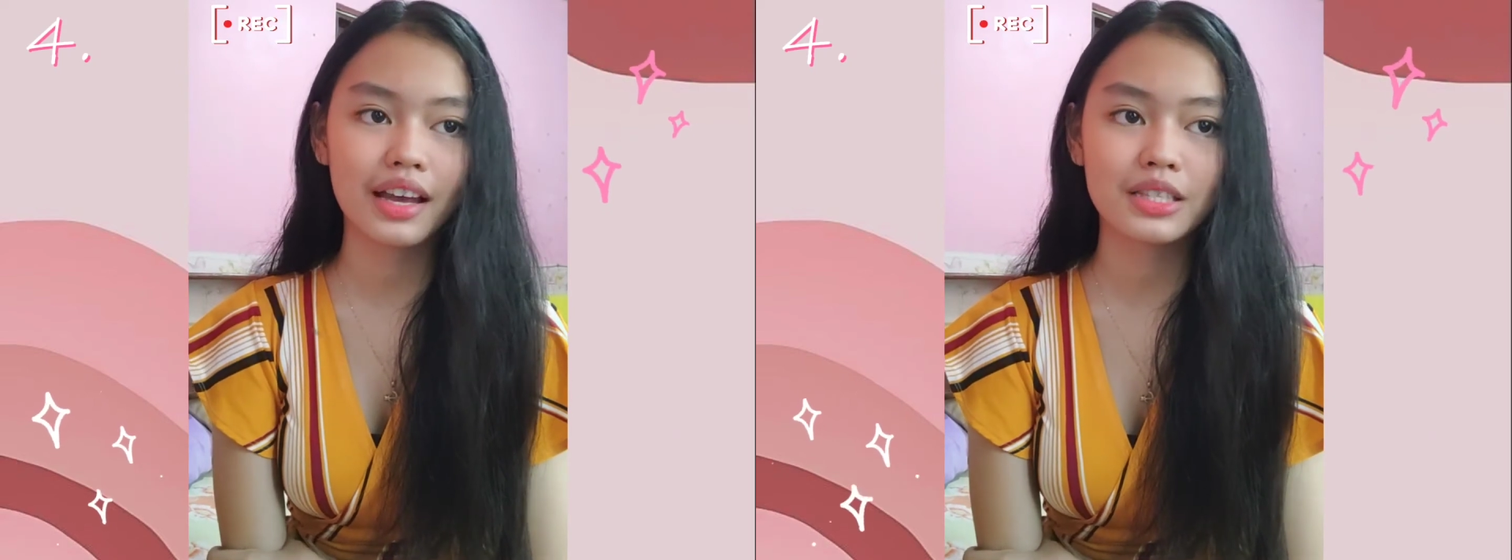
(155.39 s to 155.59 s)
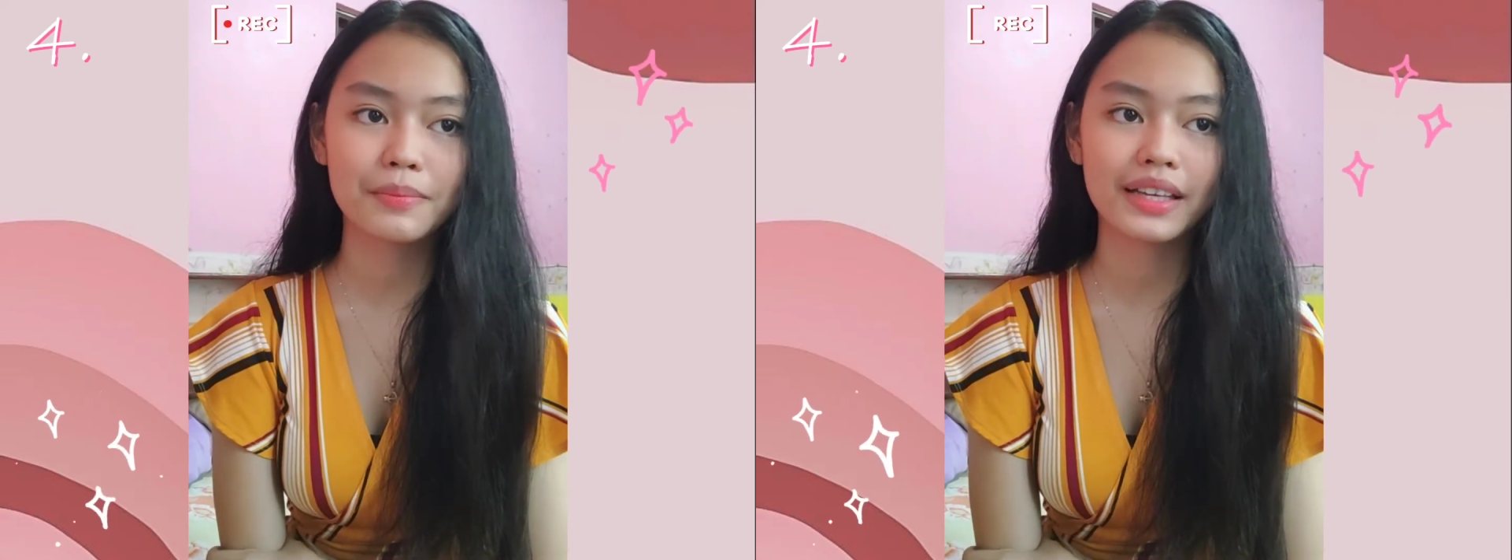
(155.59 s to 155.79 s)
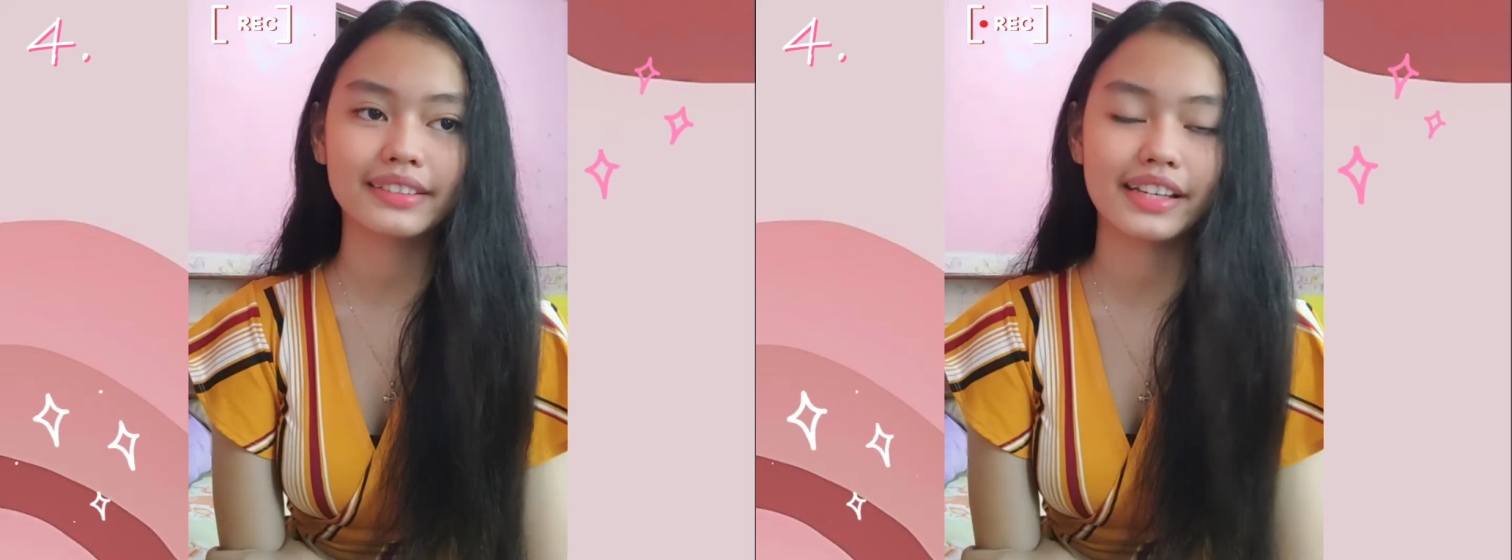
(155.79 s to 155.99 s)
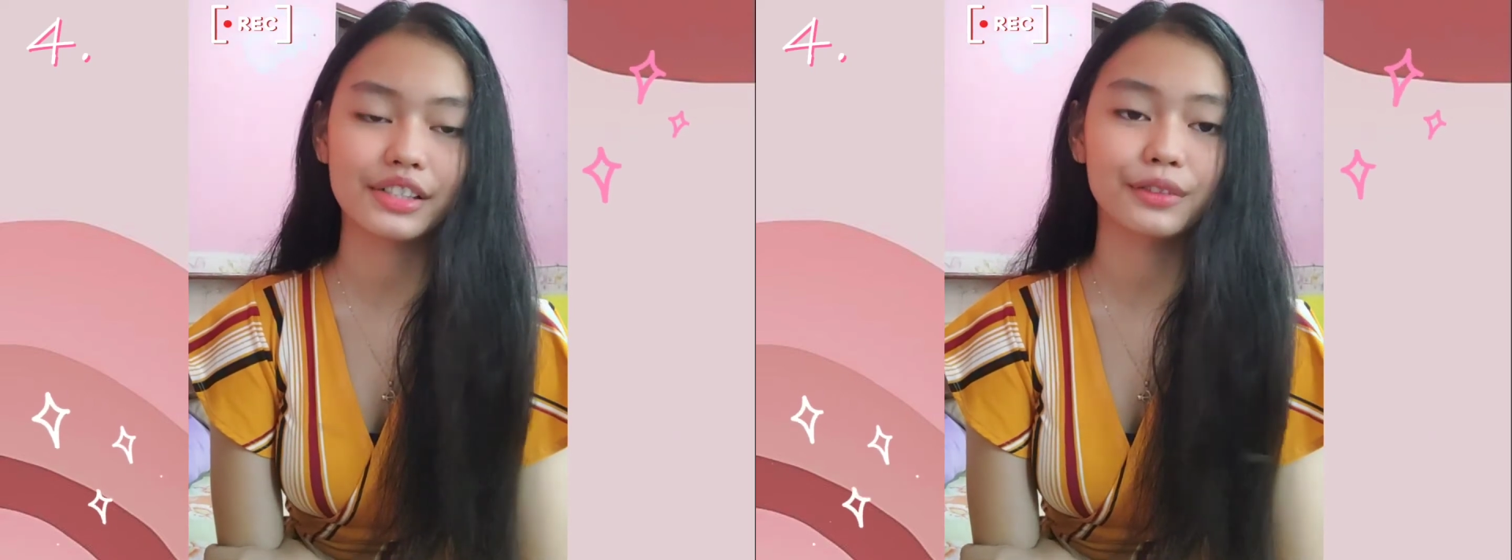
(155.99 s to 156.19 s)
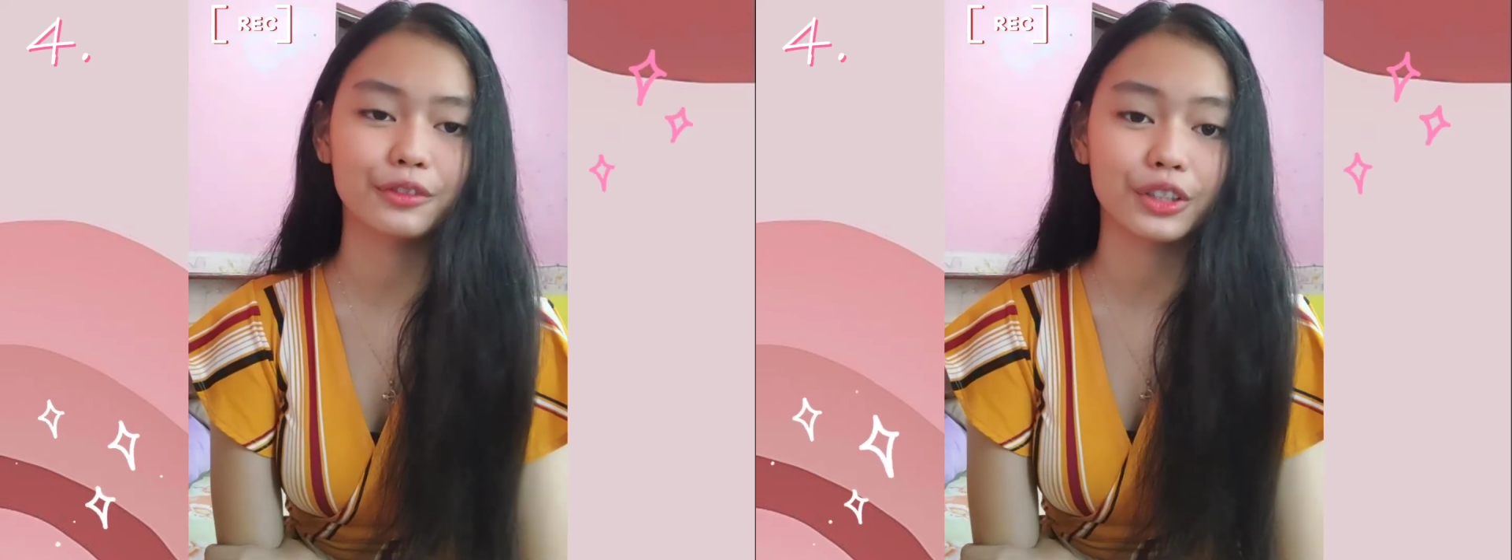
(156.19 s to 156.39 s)

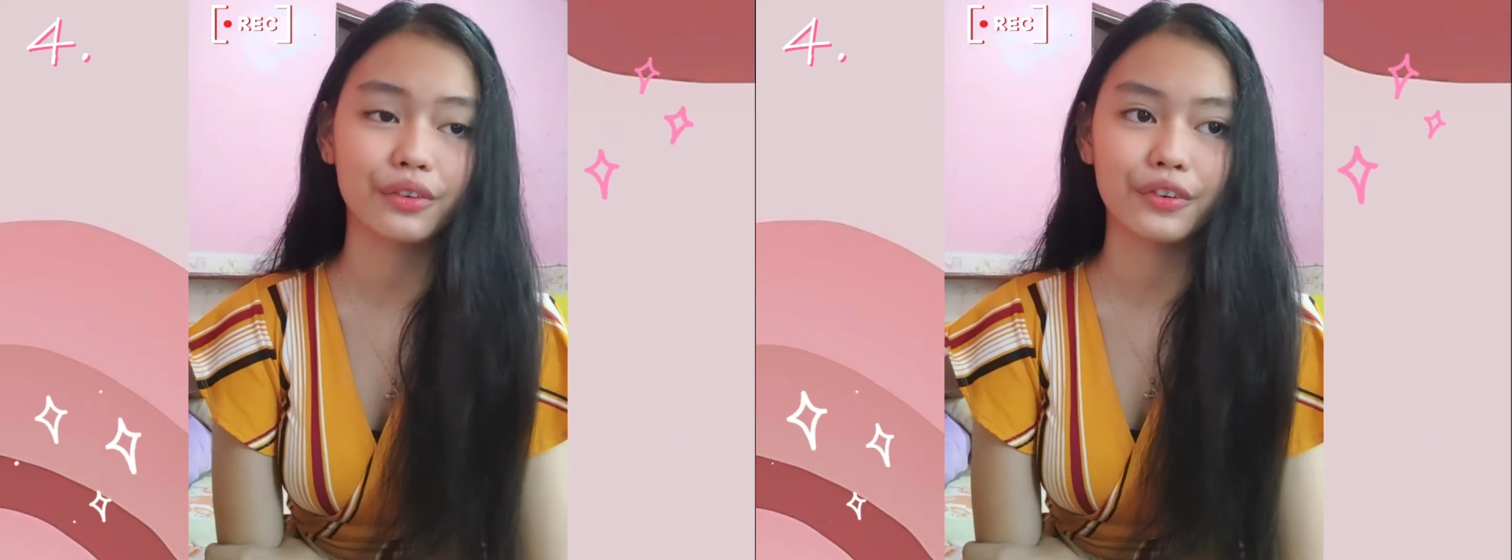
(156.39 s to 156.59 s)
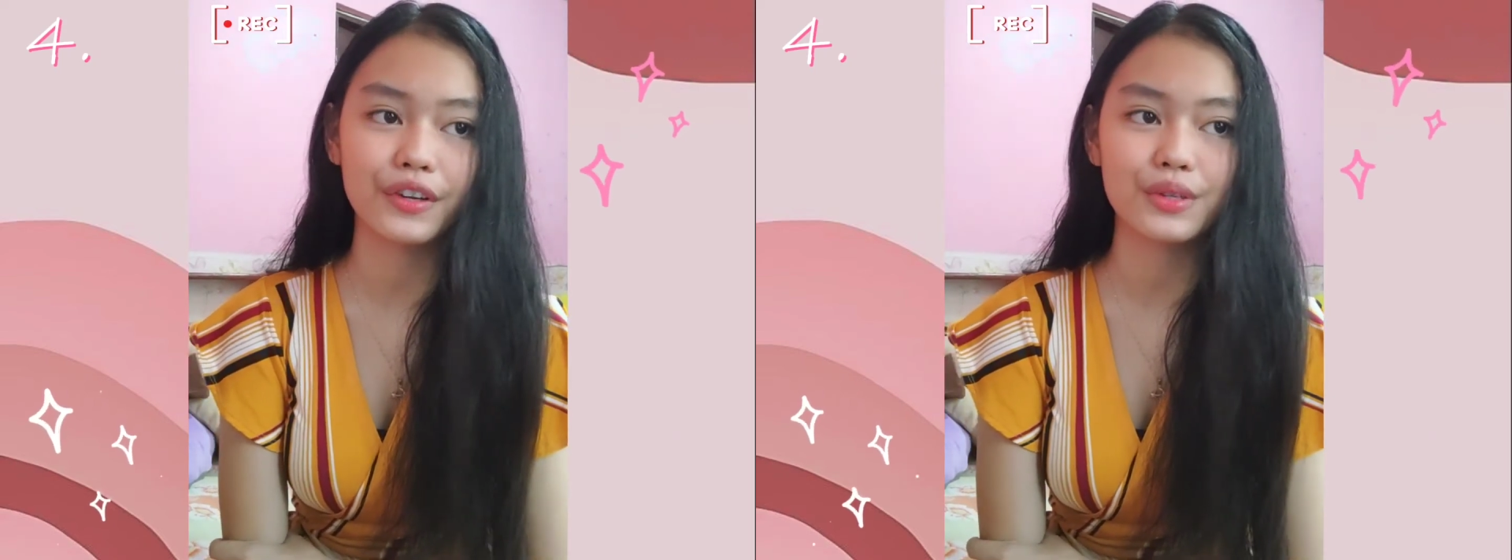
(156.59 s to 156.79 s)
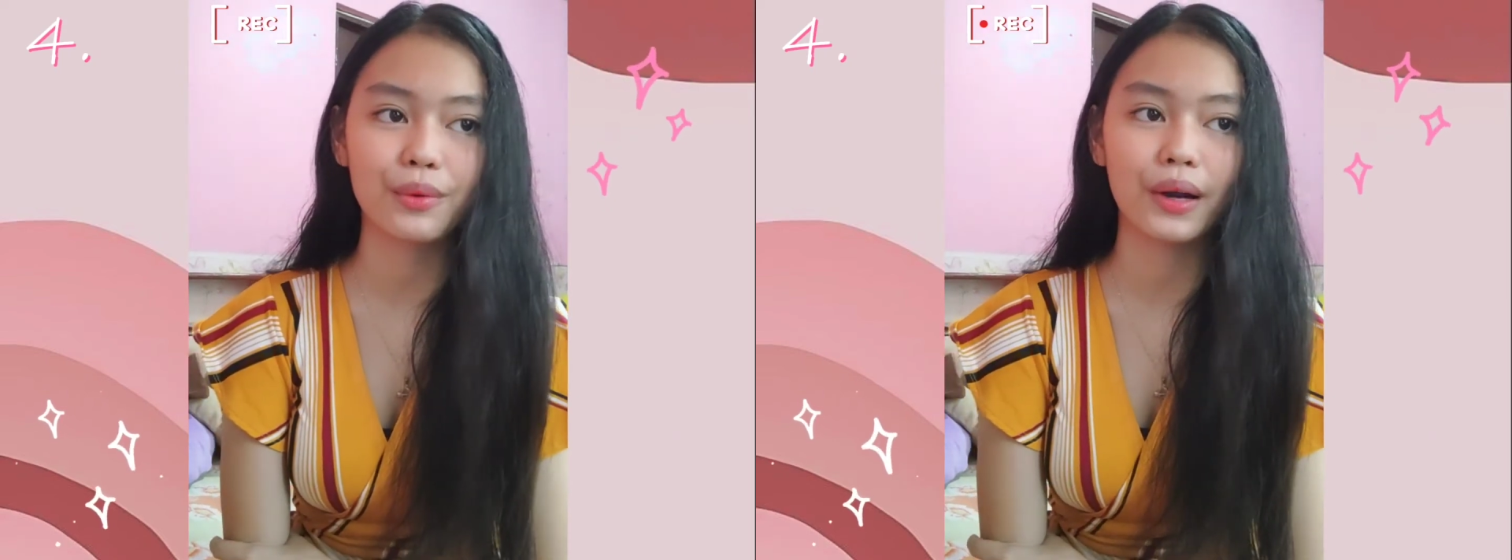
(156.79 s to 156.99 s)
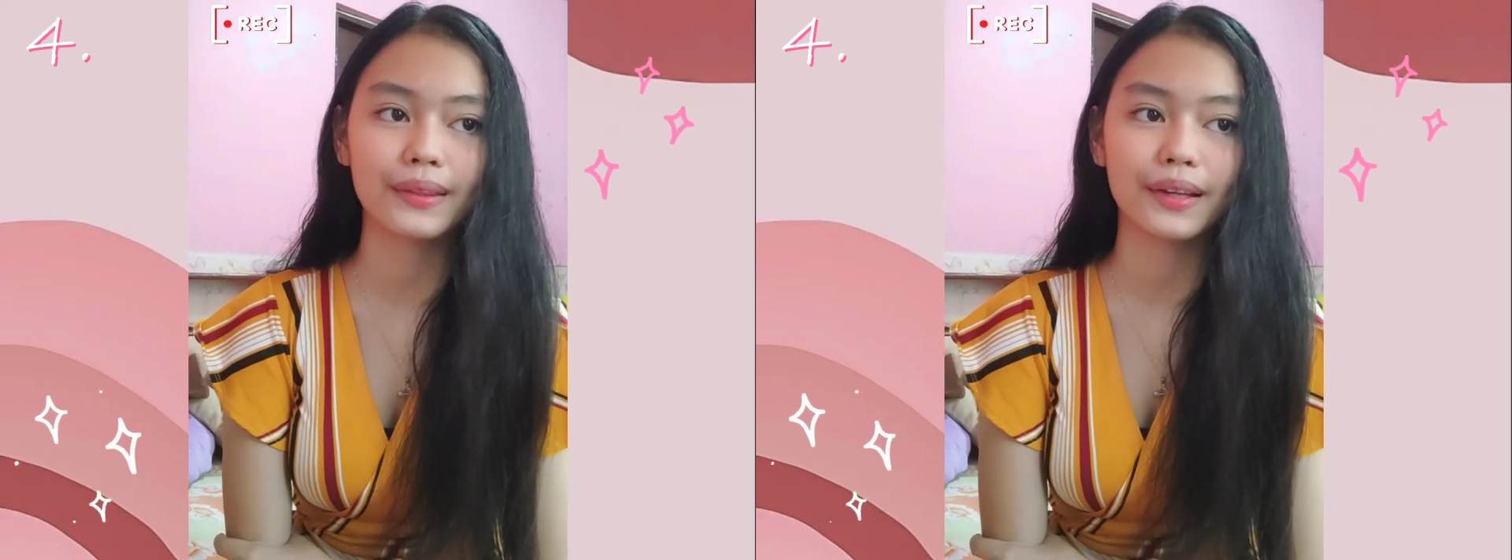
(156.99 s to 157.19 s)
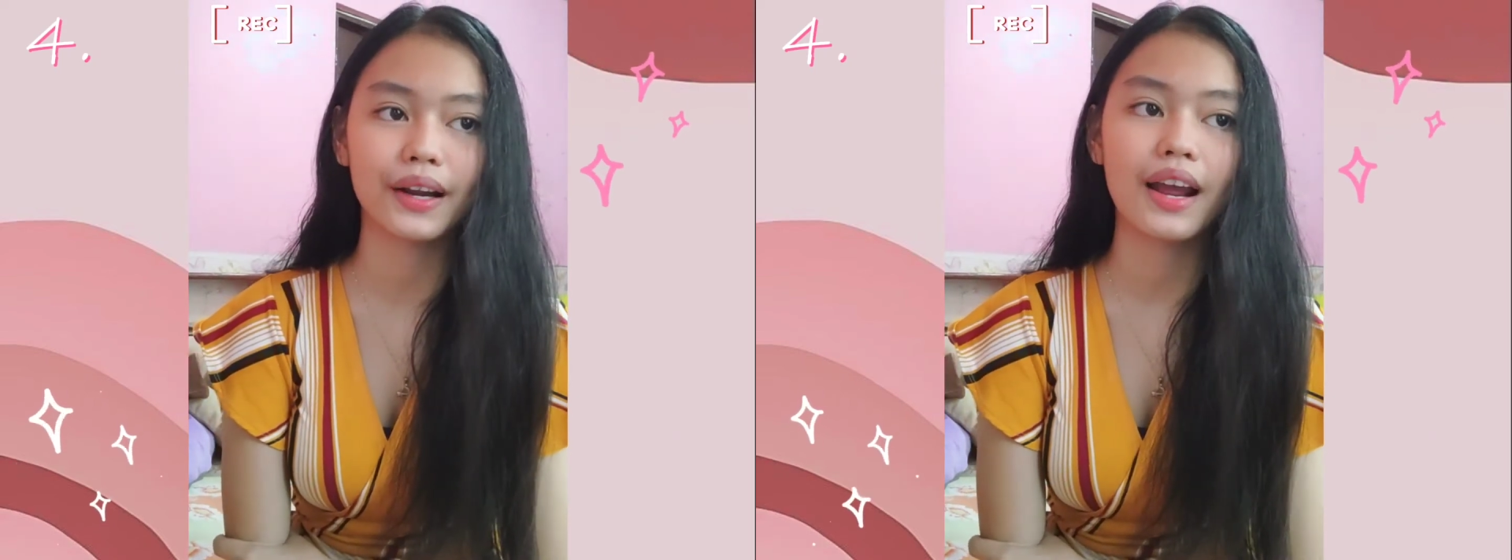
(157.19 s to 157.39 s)
expectation for the first
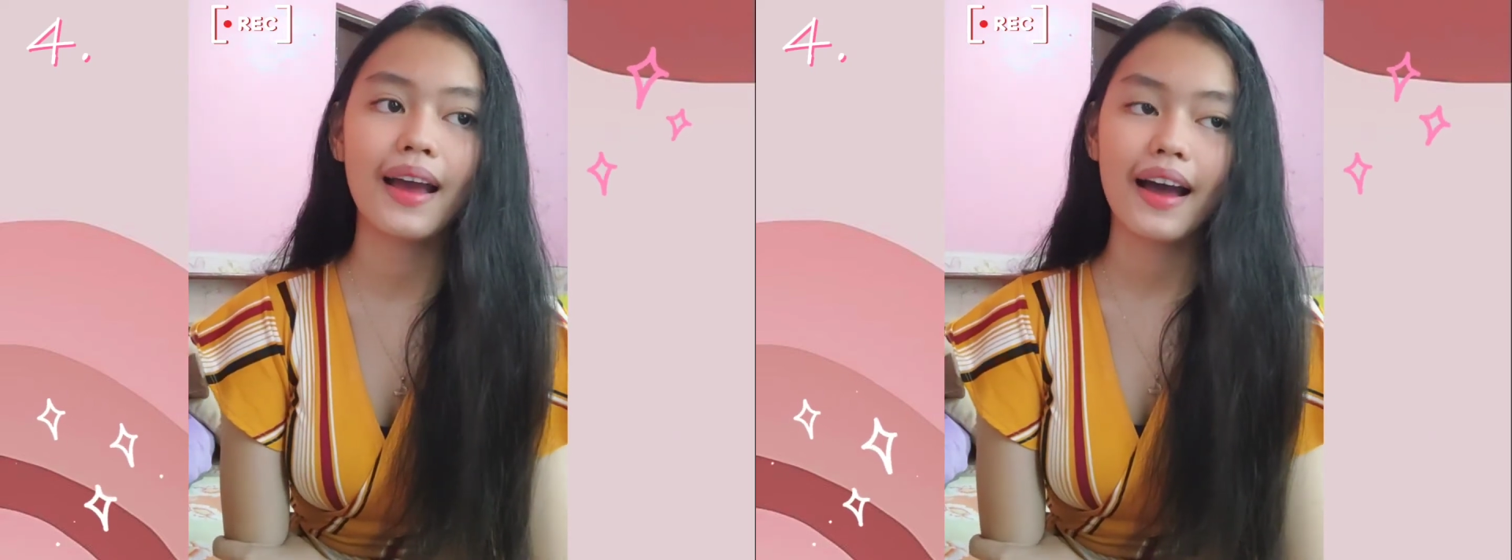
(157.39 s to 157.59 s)
quarter,